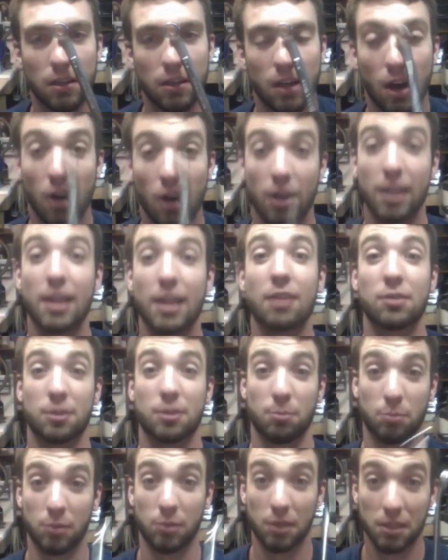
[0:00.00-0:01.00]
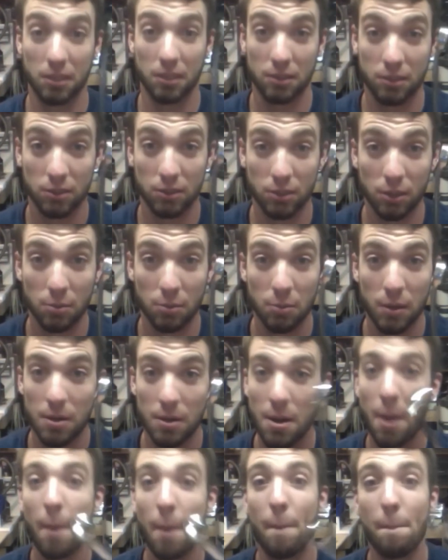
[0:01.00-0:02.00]
Okay, that was completely stupid,
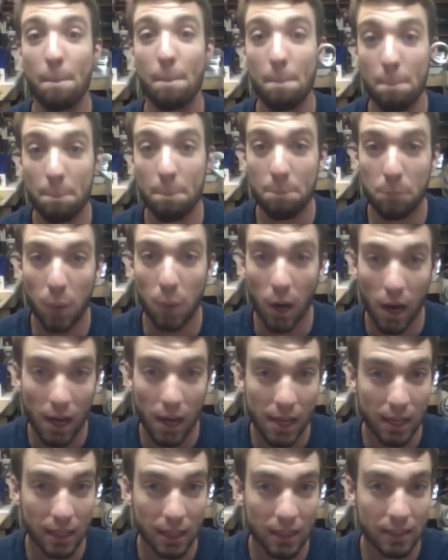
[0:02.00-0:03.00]
but